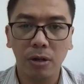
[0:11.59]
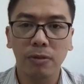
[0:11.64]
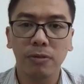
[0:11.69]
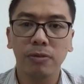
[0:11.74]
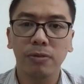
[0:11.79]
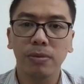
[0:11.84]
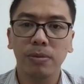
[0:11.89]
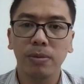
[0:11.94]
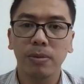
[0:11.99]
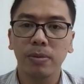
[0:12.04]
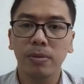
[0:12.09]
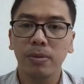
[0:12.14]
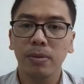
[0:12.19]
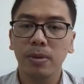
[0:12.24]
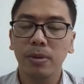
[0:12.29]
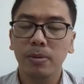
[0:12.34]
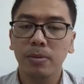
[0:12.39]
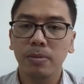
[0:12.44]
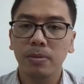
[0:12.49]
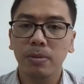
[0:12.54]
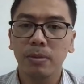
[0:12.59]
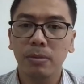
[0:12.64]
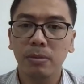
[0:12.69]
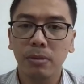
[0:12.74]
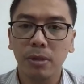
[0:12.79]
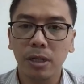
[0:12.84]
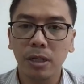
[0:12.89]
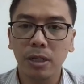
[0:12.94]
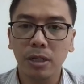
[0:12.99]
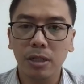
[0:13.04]
of
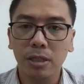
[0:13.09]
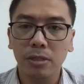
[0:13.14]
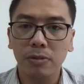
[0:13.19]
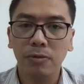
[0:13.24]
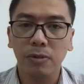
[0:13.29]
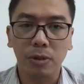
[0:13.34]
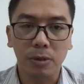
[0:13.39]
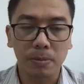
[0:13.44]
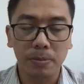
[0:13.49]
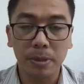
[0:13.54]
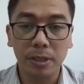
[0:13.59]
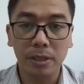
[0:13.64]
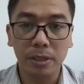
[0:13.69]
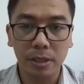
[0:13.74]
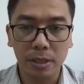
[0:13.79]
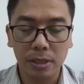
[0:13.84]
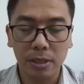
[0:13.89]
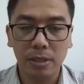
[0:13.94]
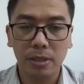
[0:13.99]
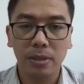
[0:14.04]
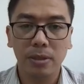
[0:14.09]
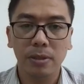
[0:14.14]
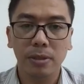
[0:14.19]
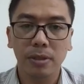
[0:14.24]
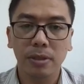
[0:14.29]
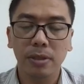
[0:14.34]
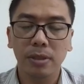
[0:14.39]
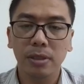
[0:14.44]
English for business.